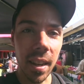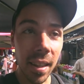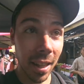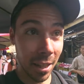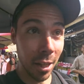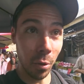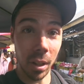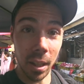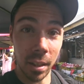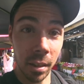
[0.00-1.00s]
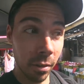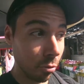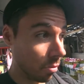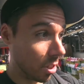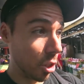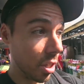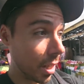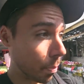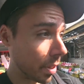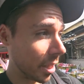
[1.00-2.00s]
And then they were like, you
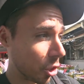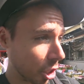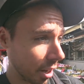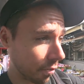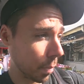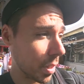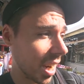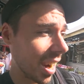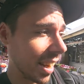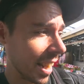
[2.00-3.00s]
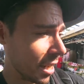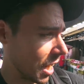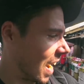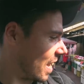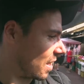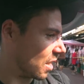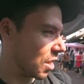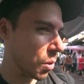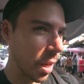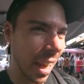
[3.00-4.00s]
need a police check from Thailand and the
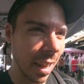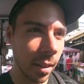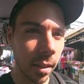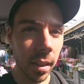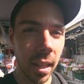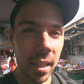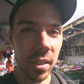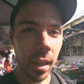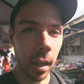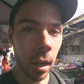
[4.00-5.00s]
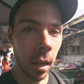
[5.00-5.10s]
U K. And he's like,